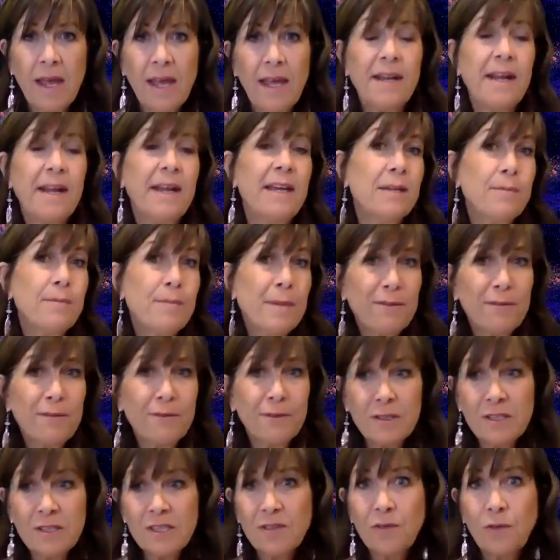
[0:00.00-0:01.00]
And I had my
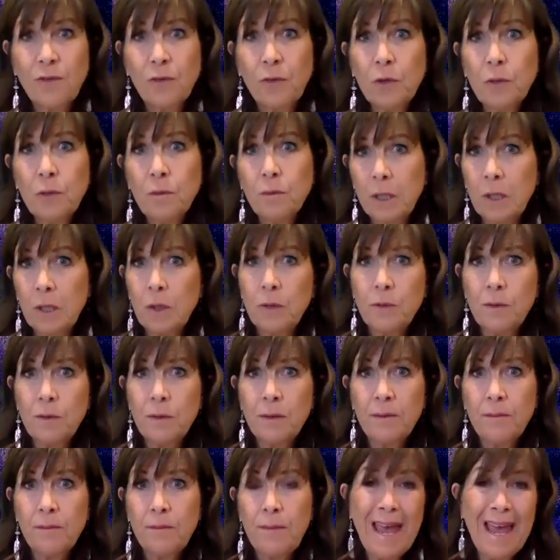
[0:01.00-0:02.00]
first full-blown
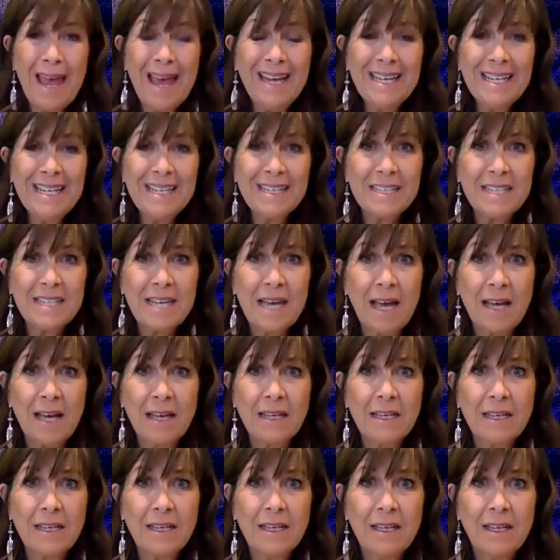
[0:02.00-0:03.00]
panic attack.
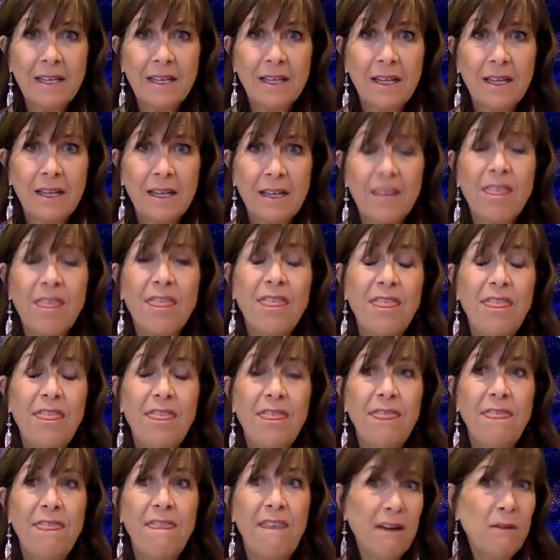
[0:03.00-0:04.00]

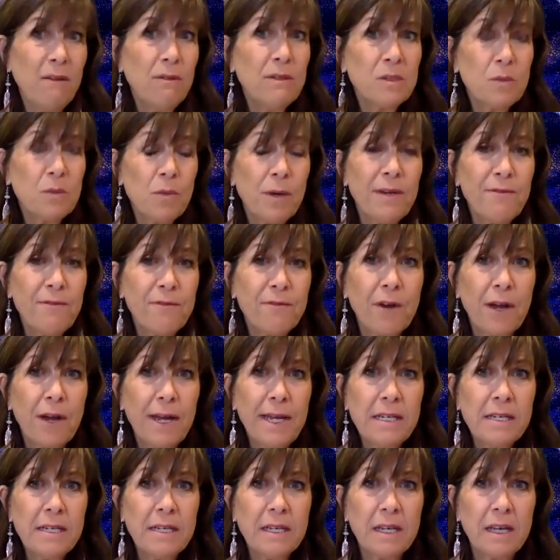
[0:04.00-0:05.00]
That was quite
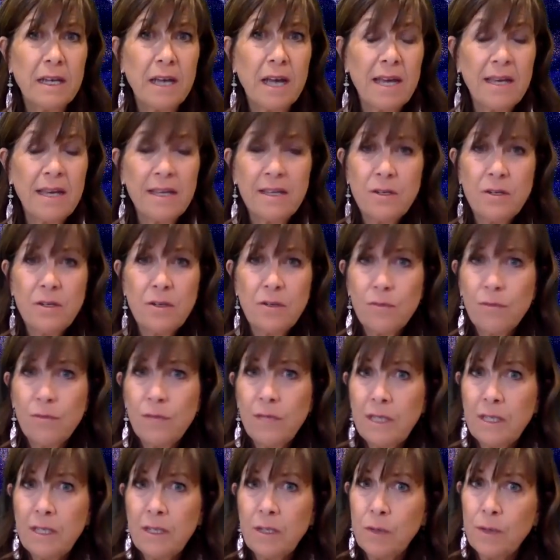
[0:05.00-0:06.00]
frightening. I had
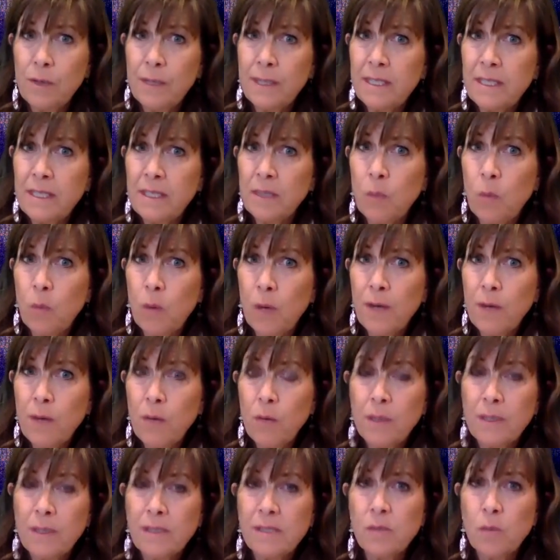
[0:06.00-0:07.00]
really no idea what it
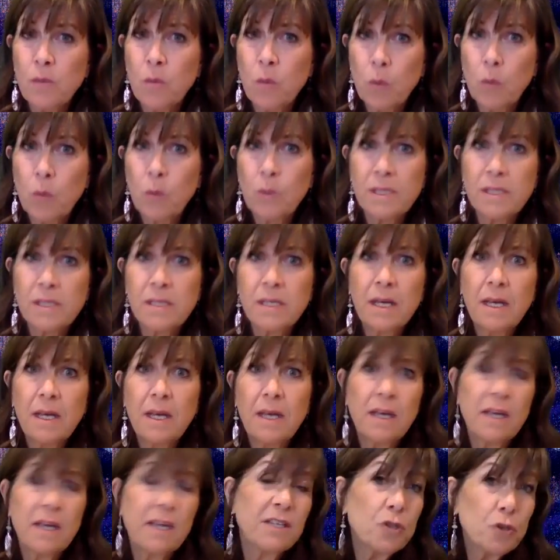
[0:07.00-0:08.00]
was or what was
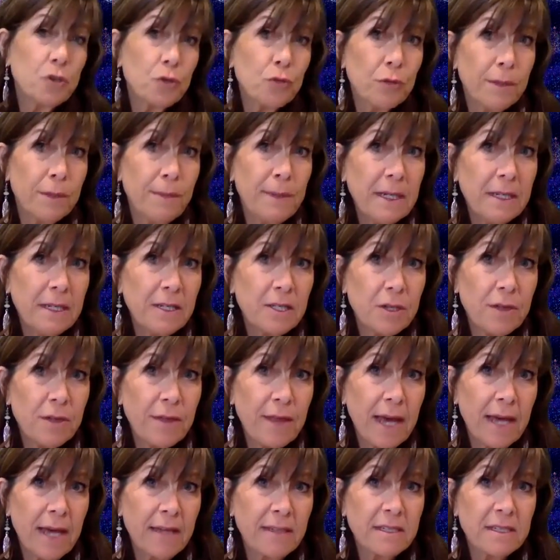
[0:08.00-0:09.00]
contributing to
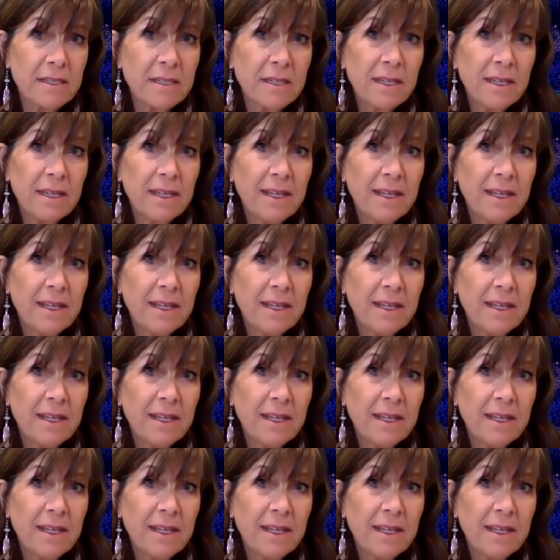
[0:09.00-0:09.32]
that.